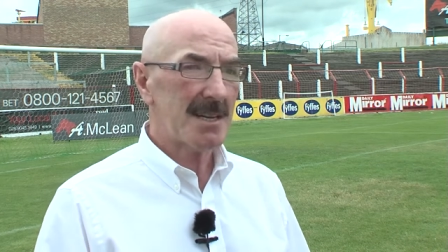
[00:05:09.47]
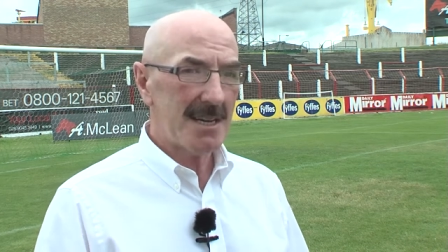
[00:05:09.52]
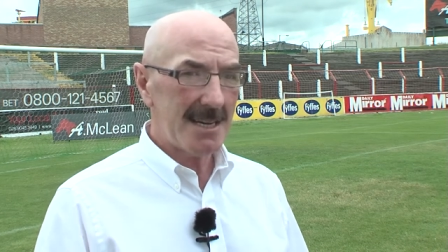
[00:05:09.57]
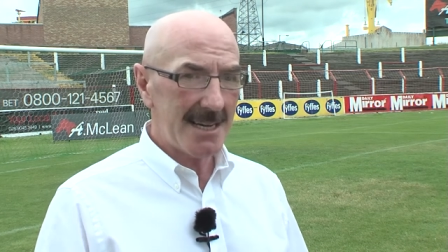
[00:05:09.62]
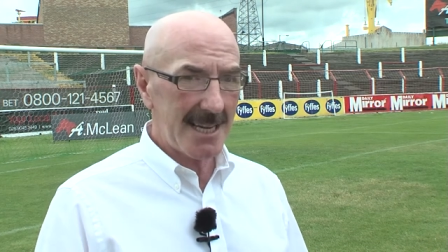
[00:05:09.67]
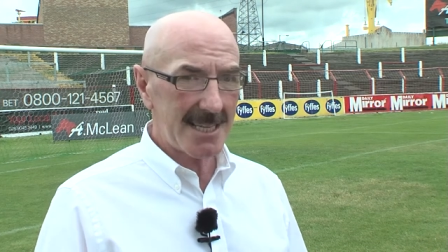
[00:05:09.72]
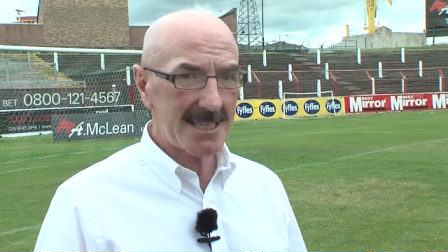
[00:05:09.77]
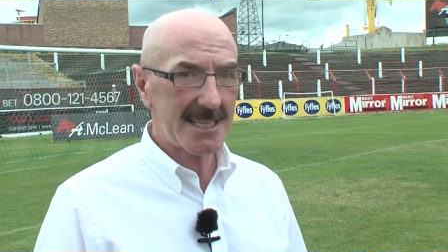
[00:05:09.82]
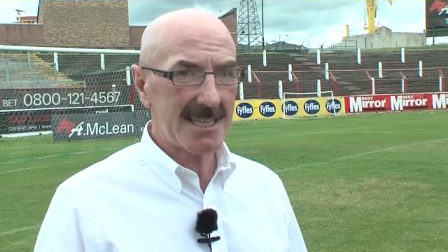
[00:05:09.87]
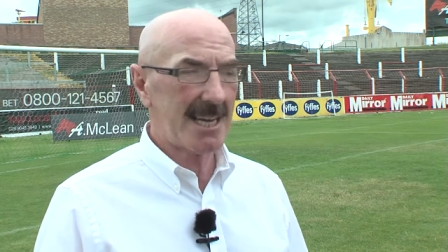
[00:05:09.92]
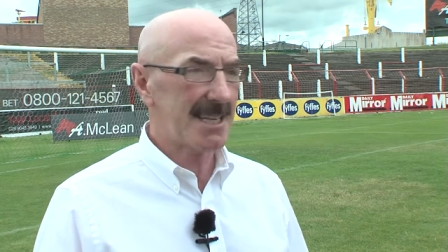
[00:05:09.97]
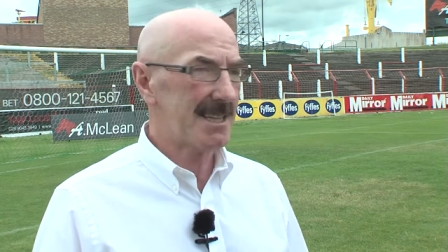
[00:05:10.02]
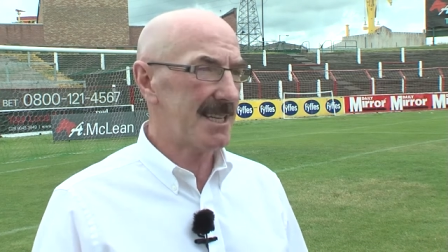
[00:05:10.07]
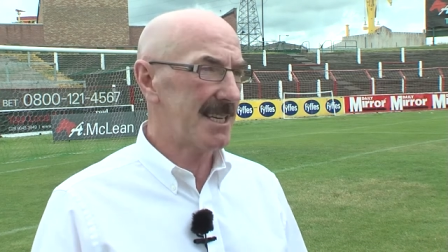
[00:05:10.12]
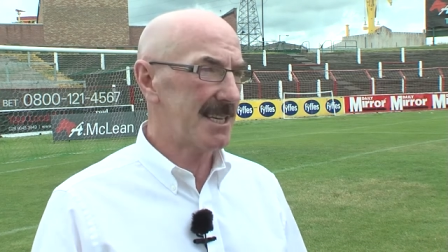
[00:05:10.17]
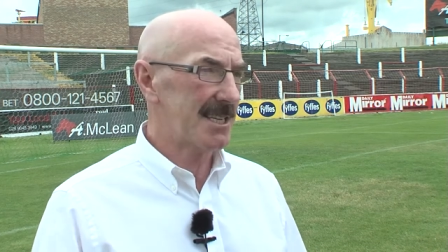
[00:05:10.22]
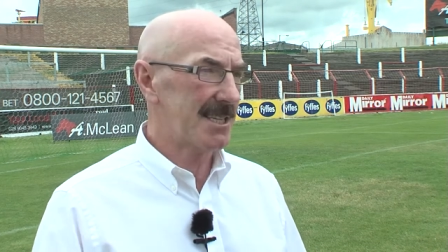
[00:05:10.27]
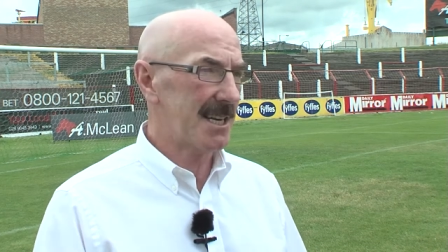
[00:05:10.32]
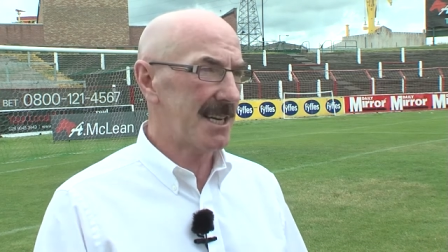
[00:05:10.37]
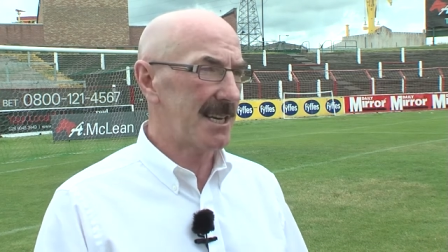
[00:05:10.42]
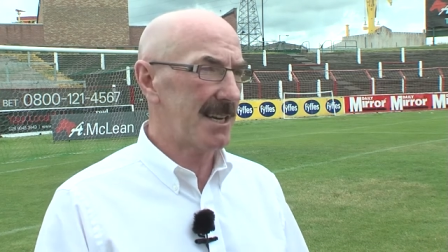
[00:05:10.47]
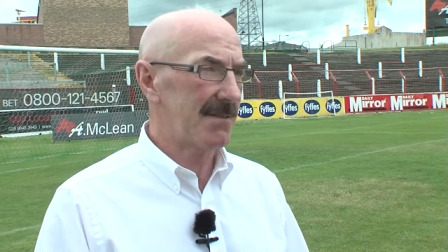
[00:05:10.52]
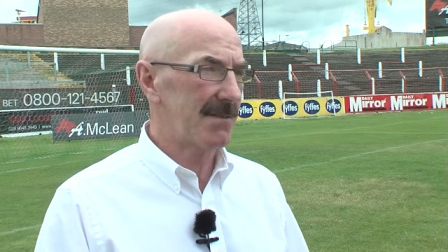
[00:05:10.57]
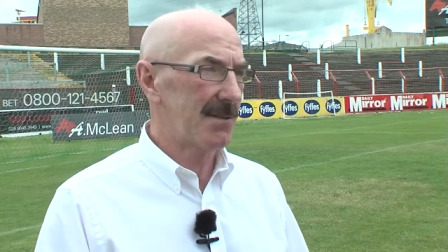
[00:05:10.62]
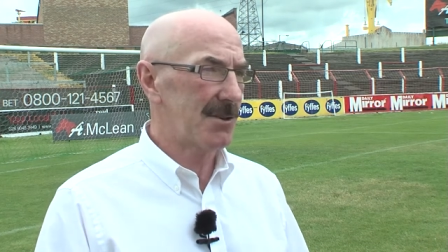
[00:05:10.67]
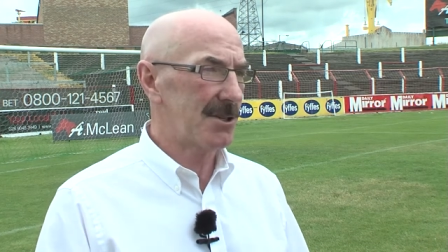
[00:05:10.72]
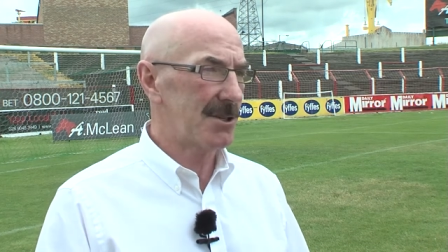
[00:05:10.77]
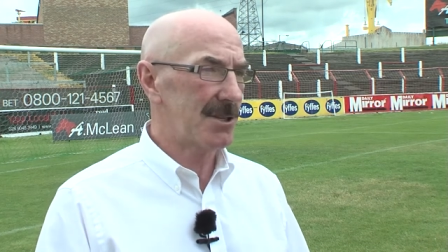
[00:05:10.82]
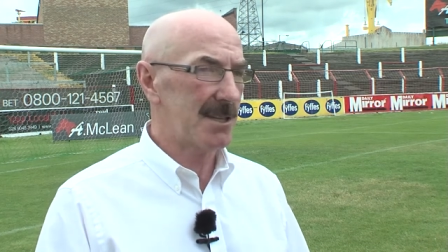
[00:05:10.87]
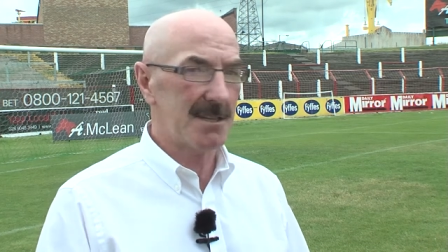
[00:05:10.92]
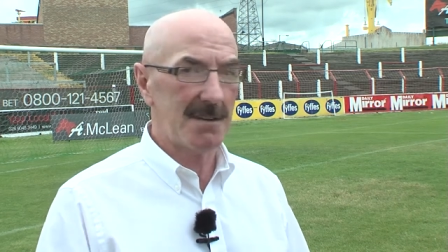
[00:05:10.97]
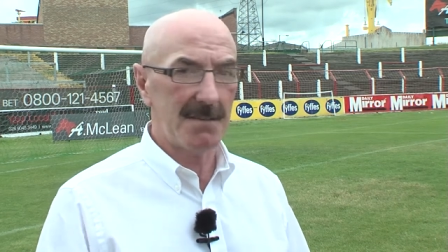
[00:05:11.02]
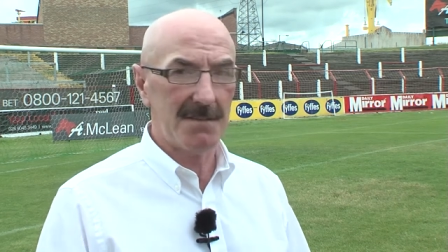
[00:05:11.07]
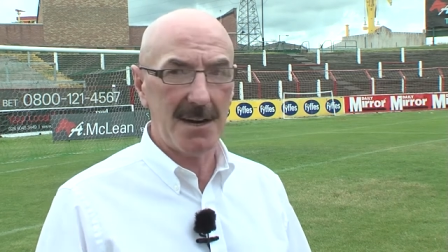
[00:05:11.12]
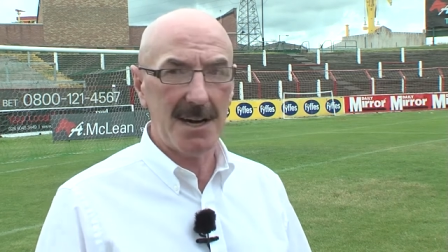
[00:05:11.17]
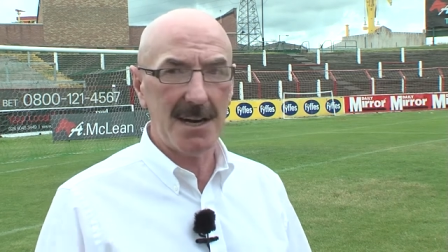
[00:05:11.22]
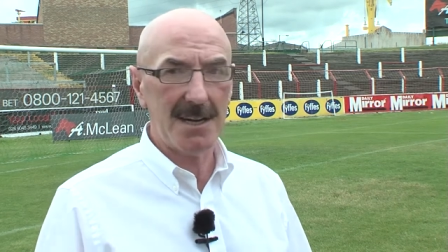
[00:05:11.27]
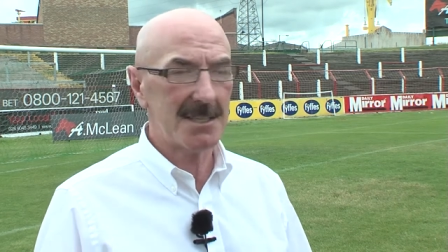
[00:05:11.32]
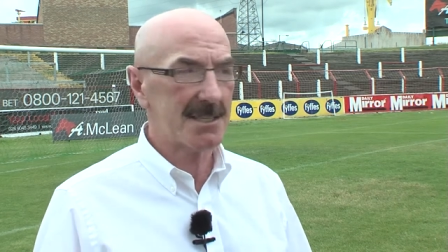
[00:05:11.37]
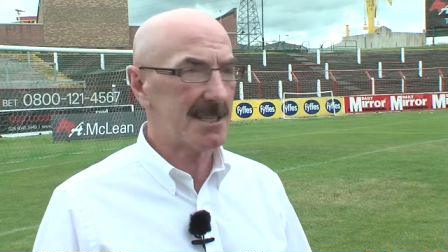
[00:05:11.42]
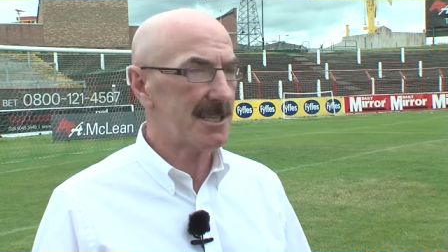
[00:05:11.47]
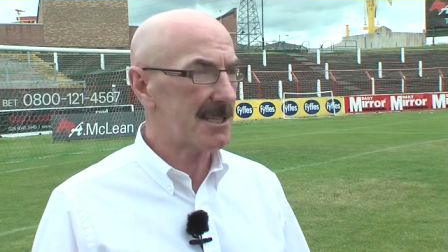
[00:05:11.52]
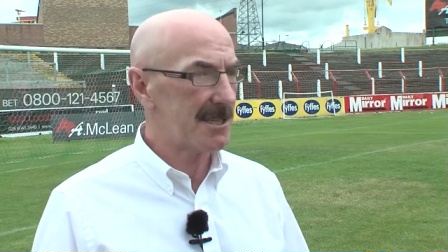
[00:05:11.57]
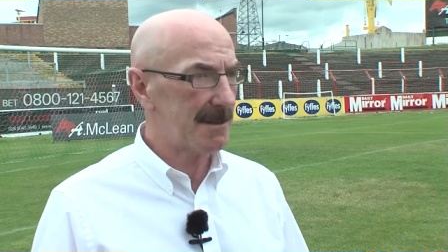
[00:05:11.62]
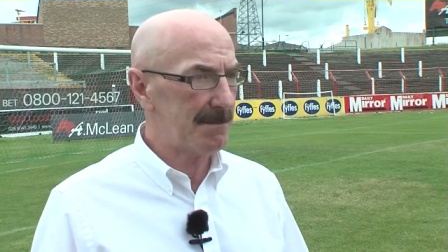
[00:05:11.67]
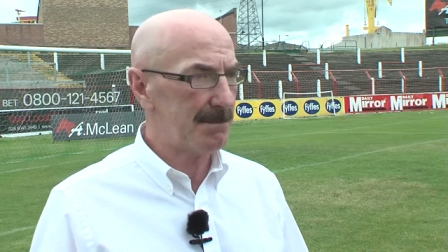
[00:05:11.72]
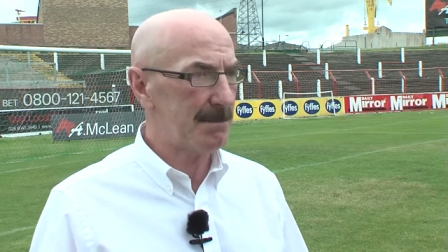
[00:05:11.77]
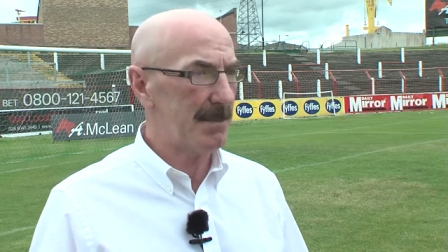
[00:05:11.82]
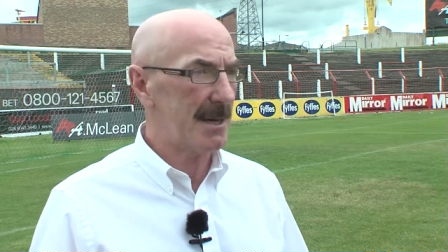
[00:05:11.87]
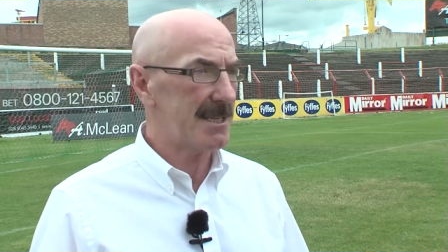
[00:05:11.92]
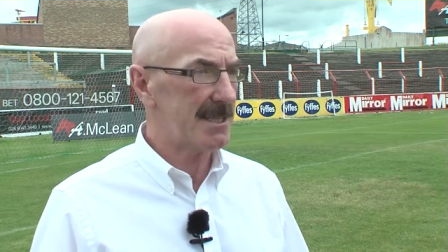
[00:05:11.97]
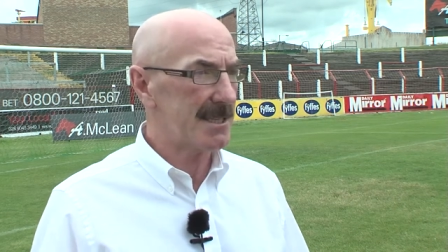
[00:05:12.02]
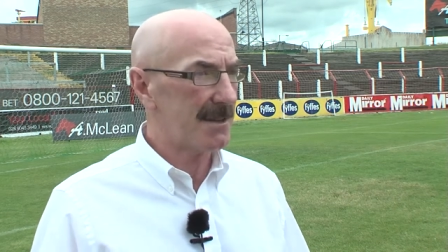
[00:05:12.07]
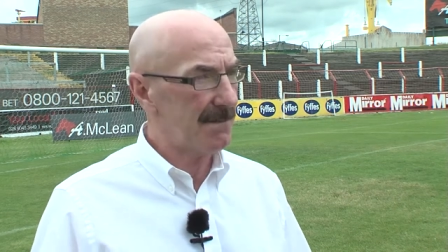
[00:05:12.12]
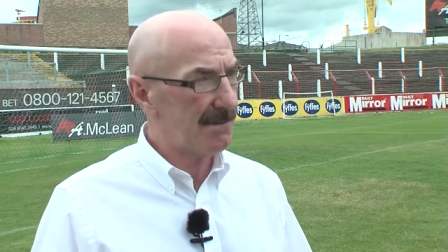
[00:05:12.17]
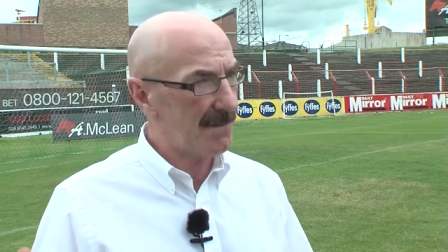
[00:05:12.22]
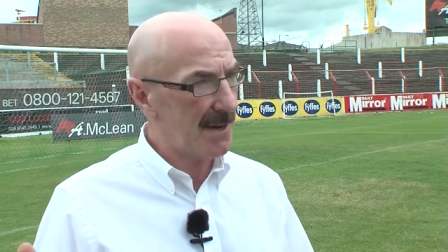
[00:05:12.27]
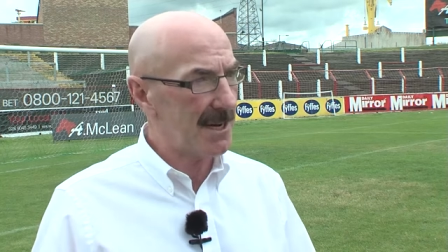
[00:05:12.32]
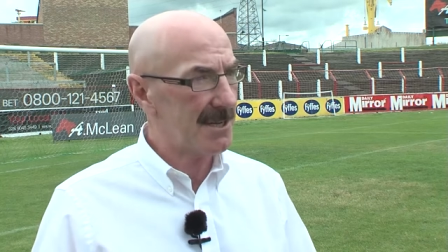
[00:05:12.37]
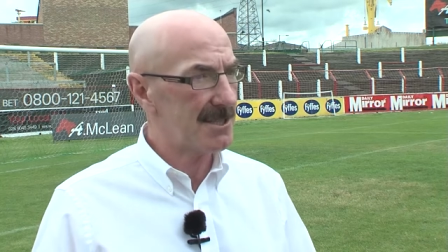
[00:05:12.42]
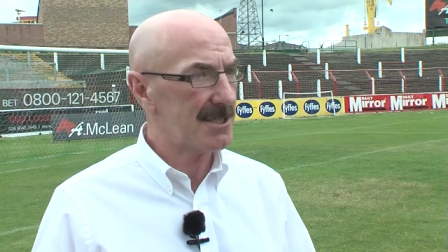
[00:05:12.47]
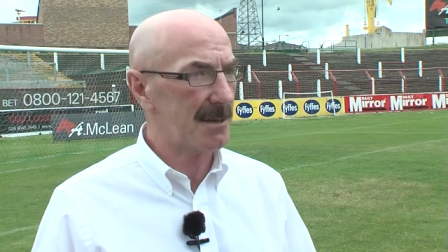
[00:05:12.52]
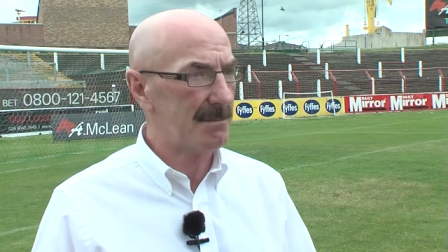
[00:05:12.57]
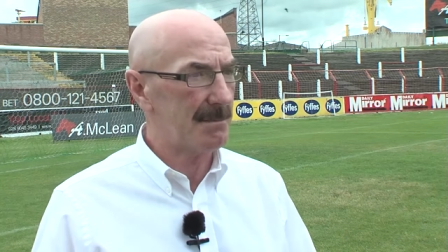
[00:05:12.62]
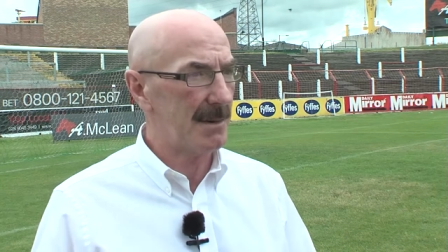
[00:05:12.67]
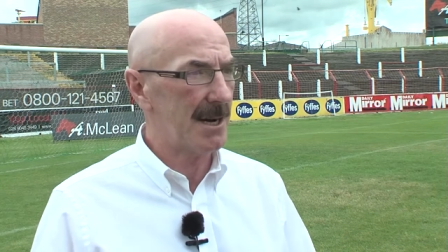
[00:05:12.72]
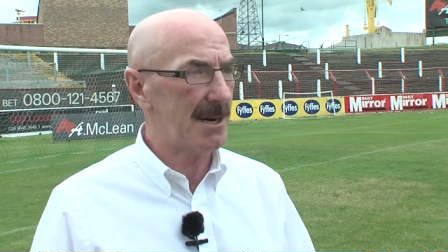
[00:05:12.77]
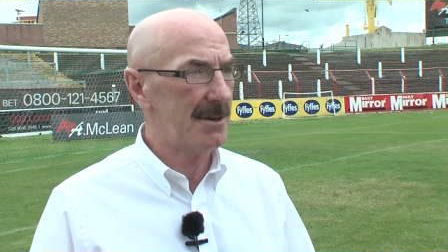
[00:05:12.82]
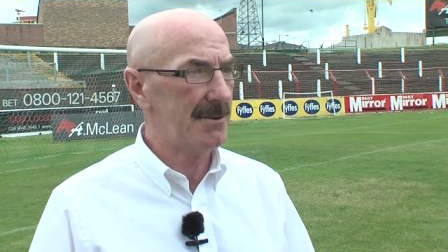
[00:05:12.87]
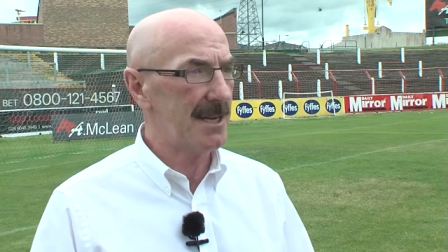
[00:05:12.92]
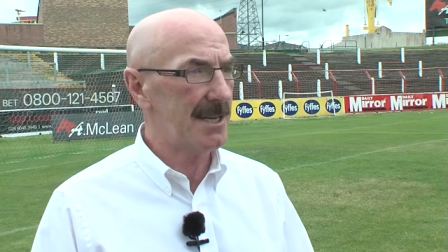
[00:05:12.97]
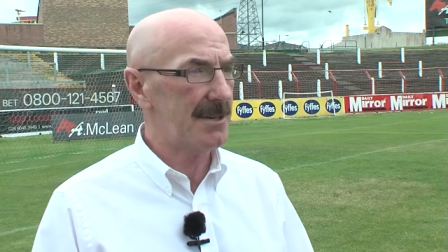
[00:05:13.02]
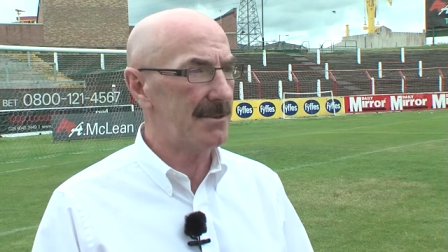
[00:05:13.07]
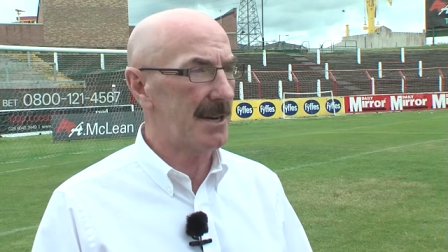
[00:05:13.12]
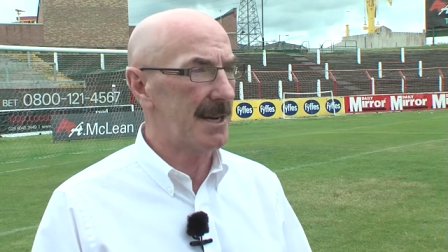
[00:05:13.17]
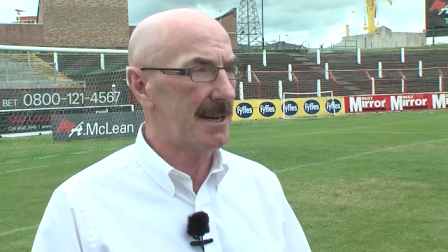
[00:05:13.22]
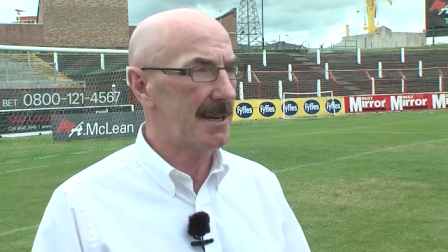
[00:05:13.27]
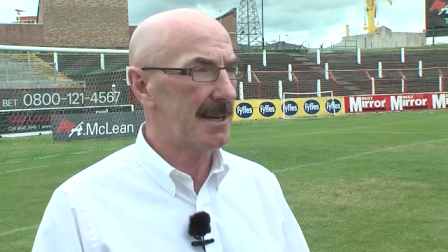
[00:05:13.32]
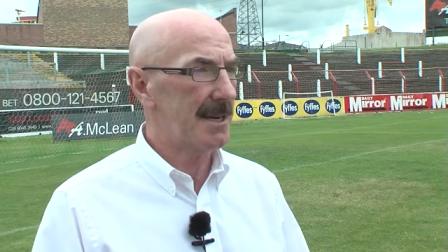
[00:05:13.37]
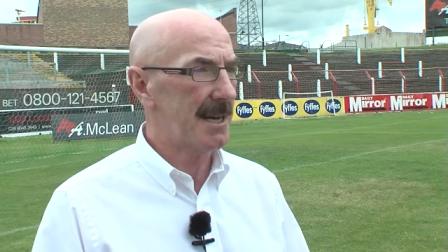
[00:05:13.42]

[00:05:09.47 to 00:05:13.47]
Let's get the incentive out to the farms. It's the, it's the farms that matter, Adrian.